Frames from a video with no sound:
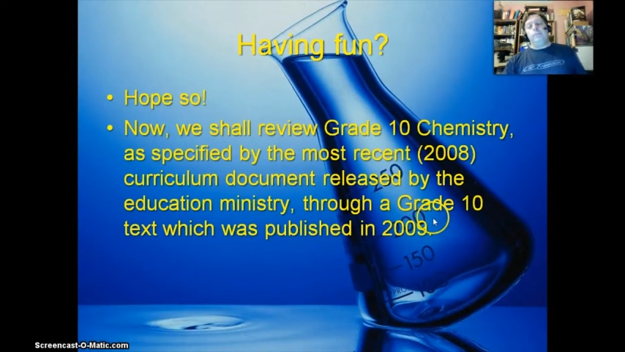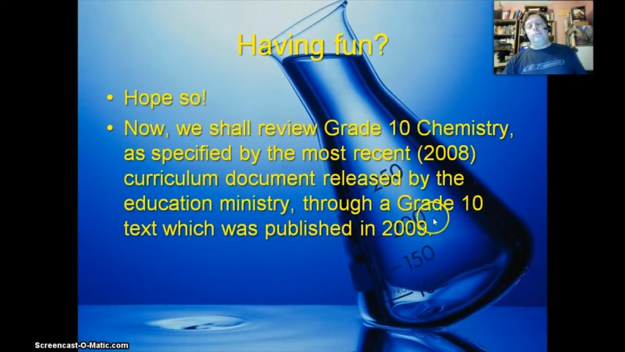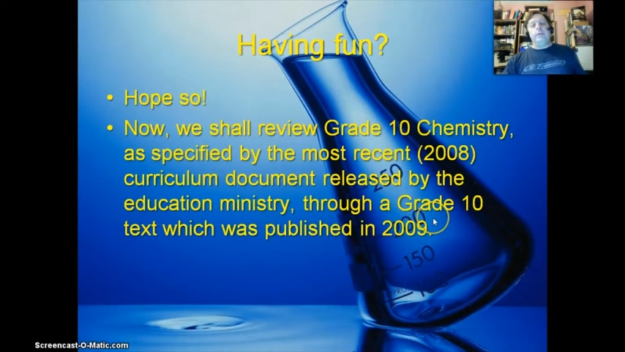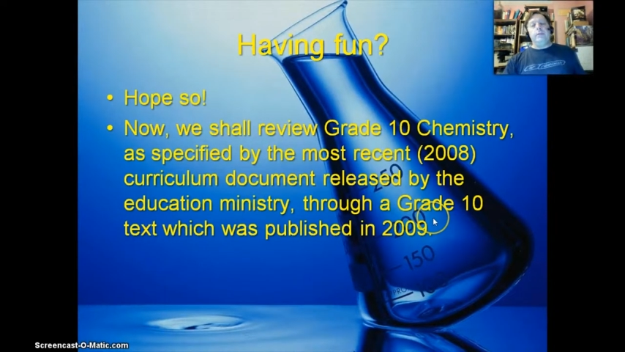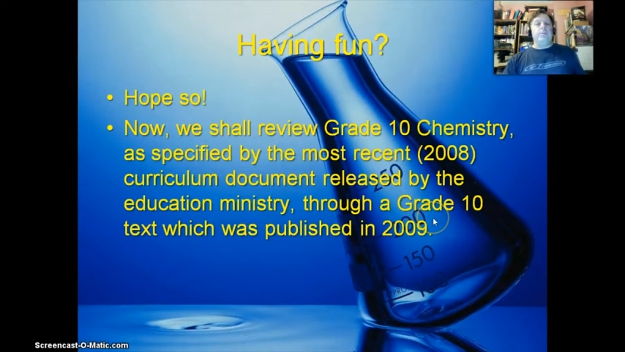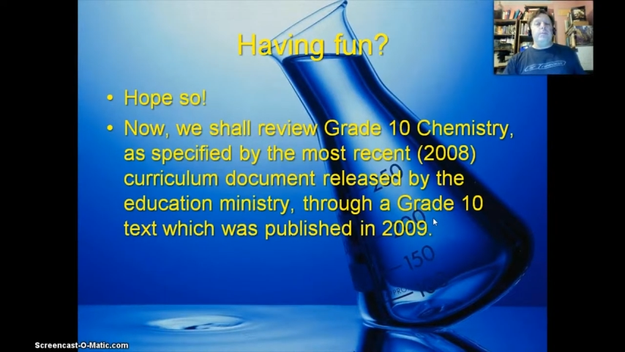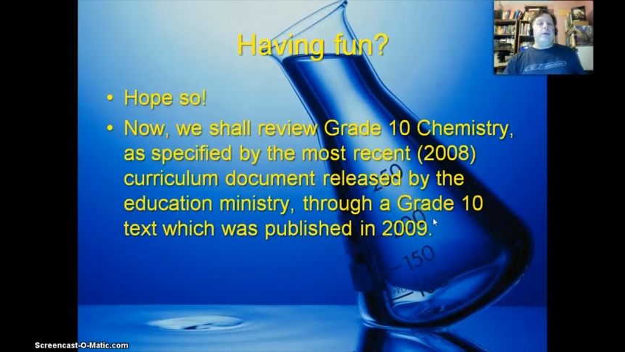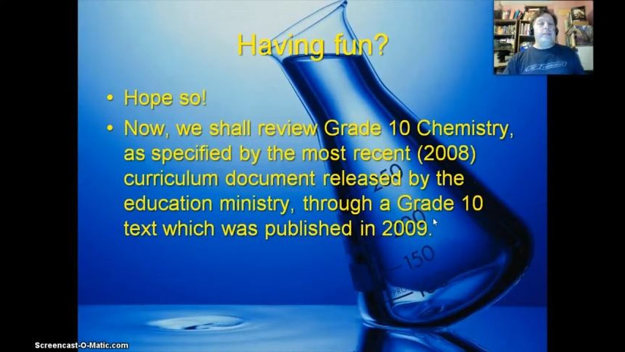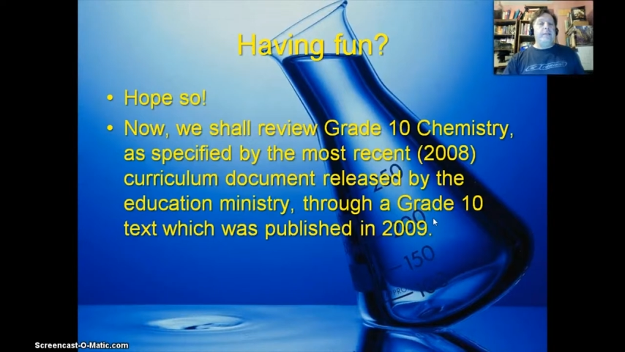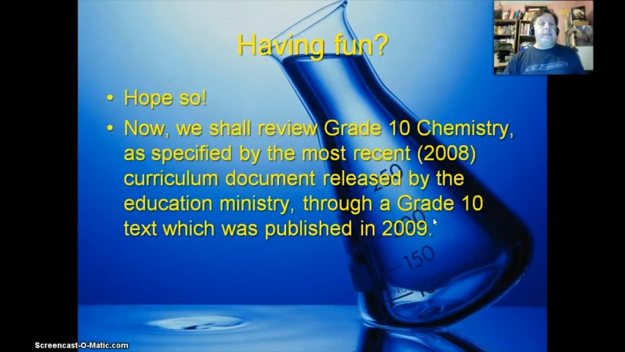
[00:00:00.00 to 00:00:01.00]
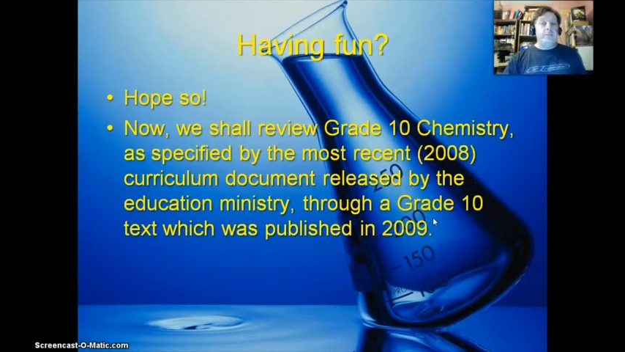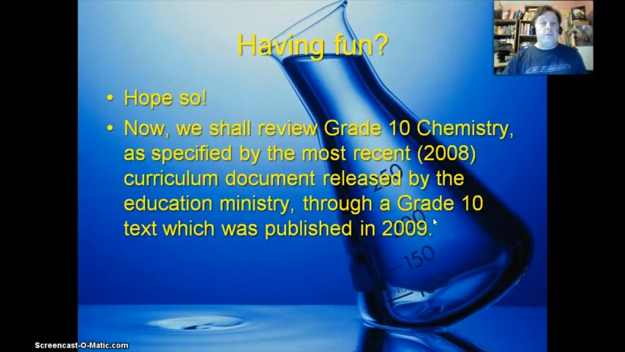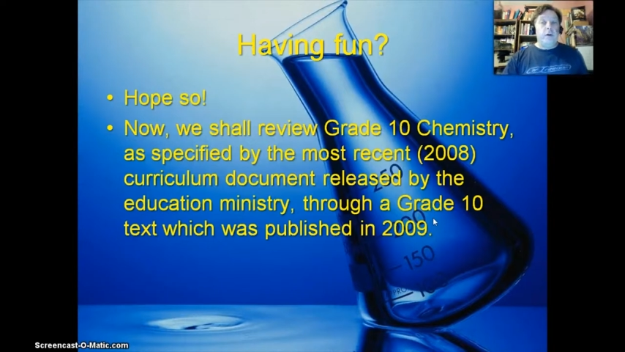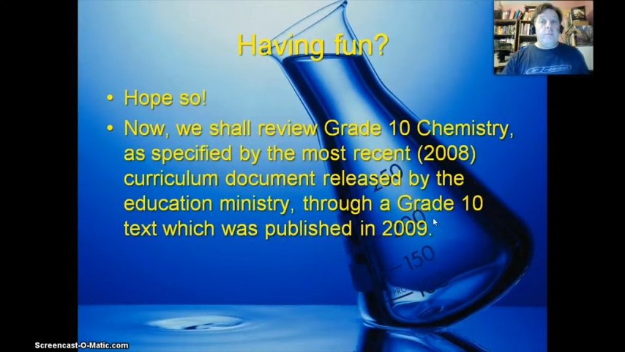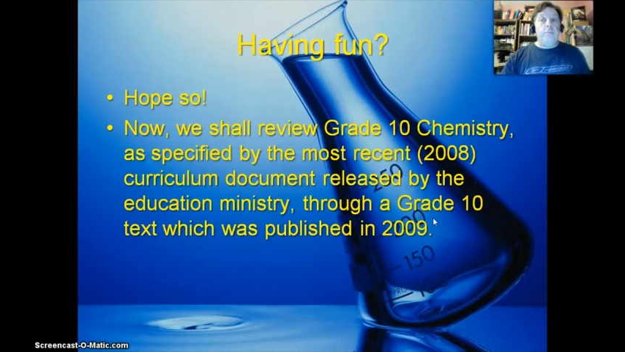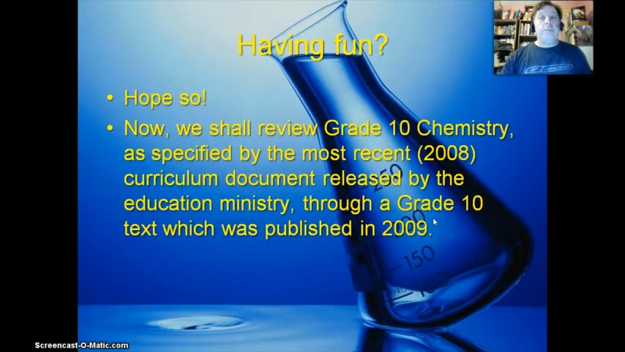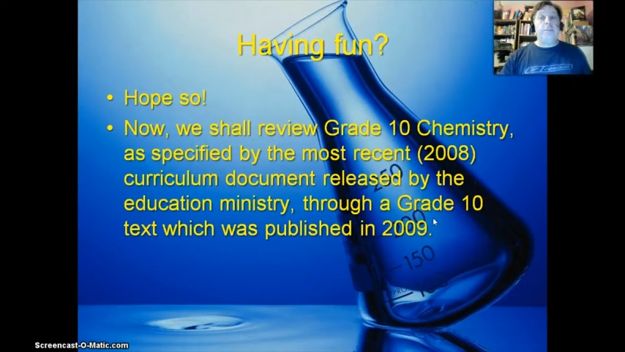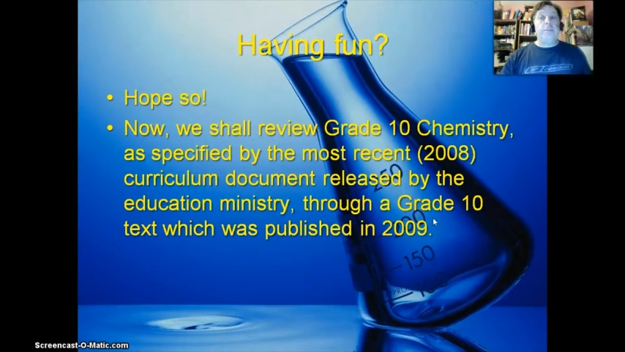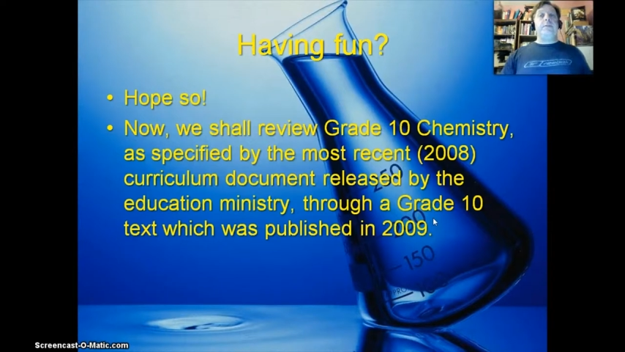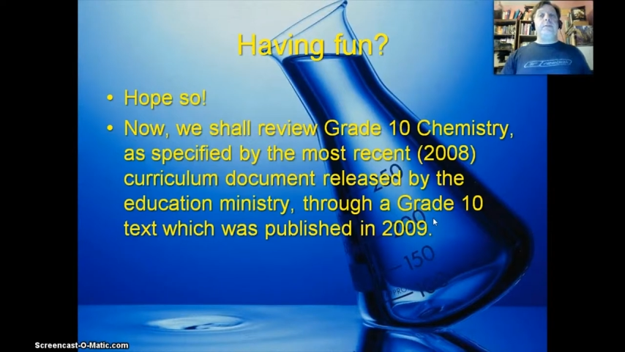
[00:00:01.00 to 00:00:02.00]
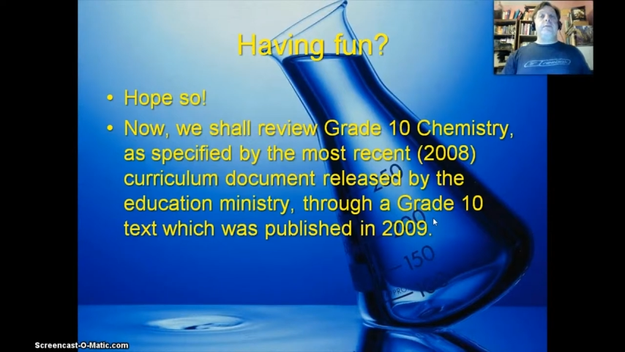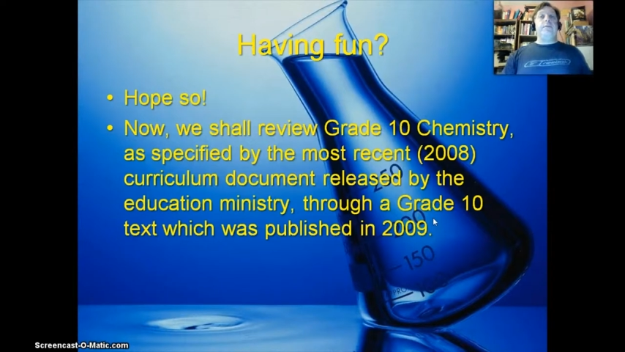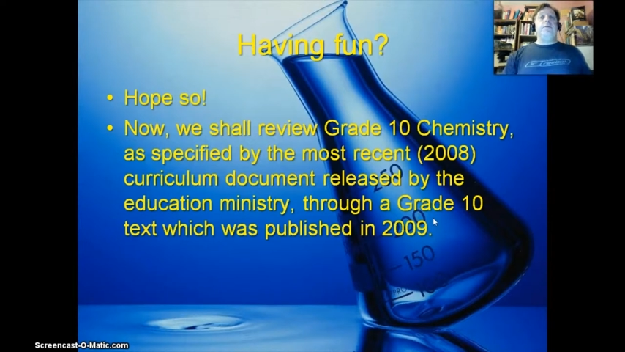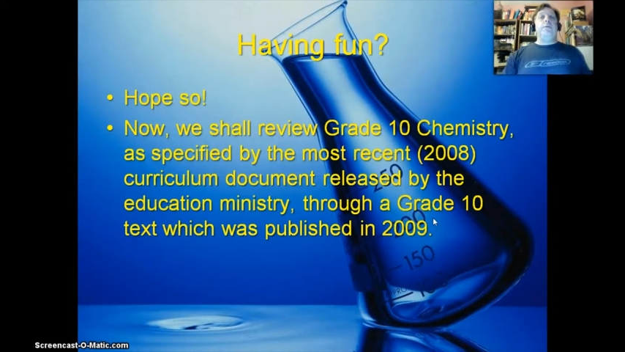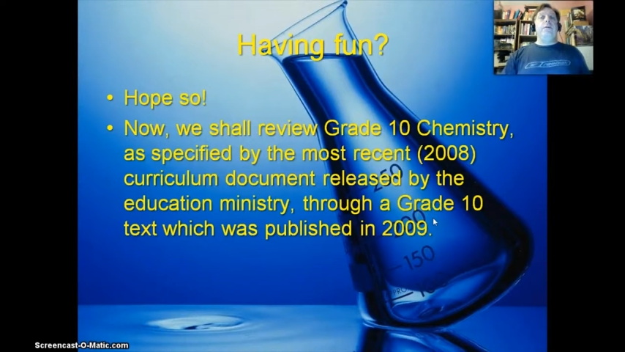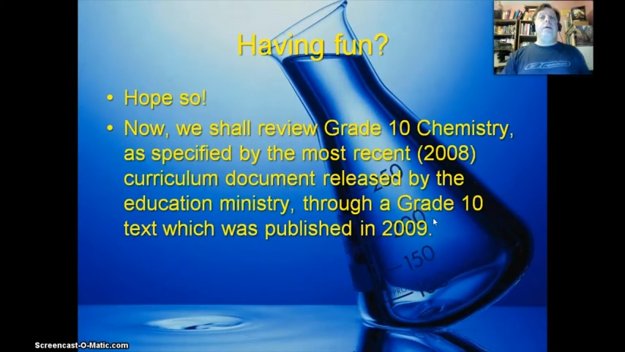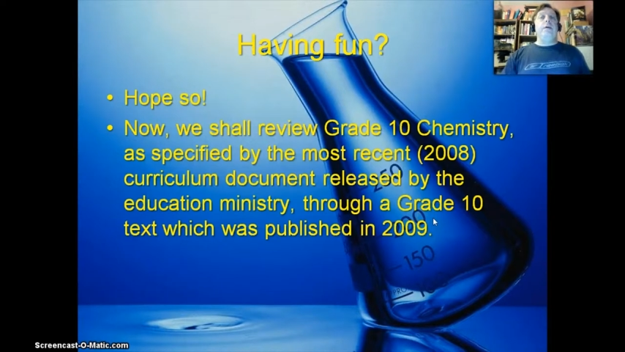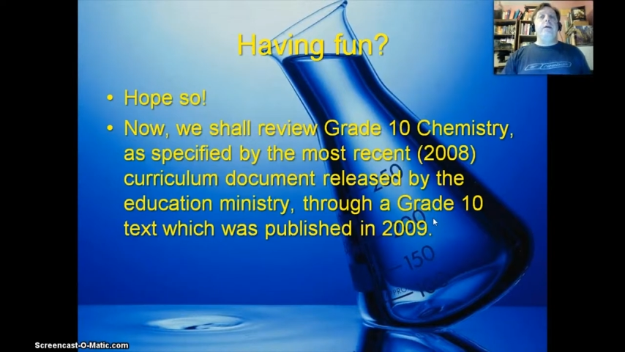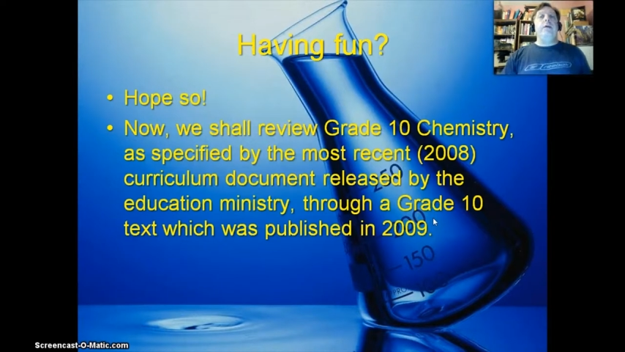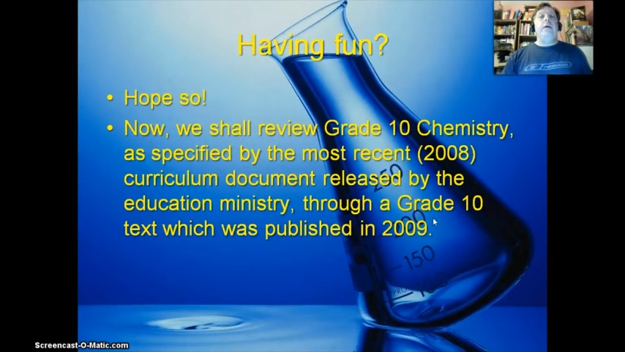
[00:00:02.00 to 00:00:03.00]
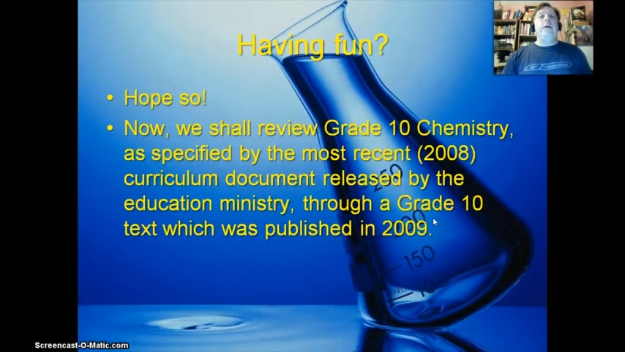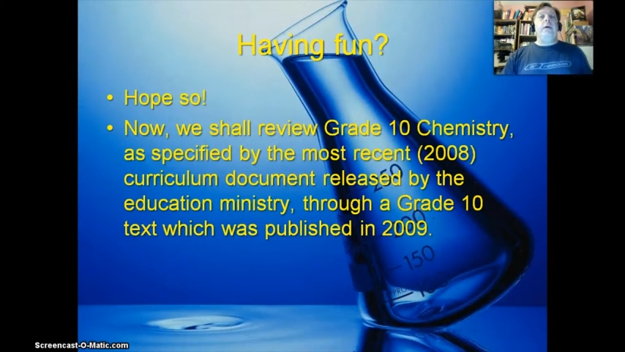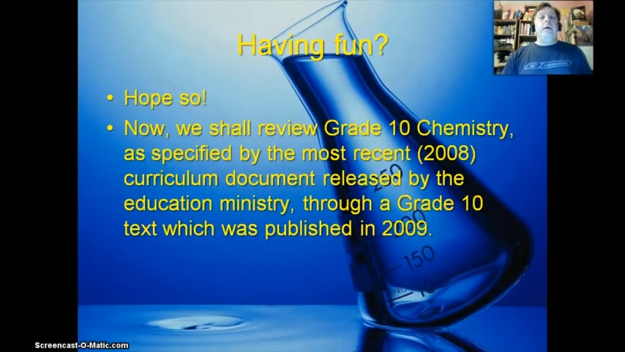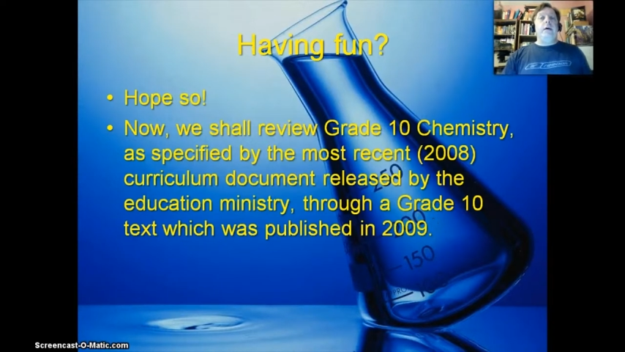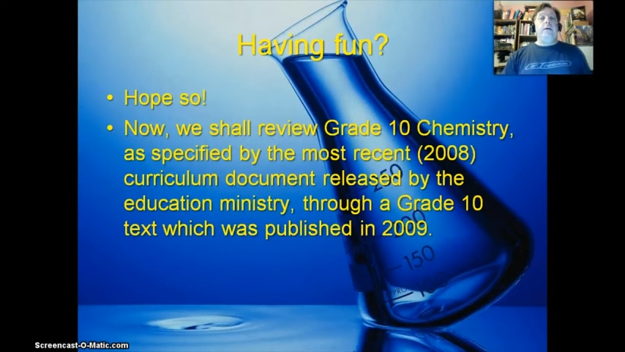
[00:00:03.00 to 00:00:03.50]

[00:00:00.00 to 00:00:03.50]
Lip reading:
[unreadable: no face in view]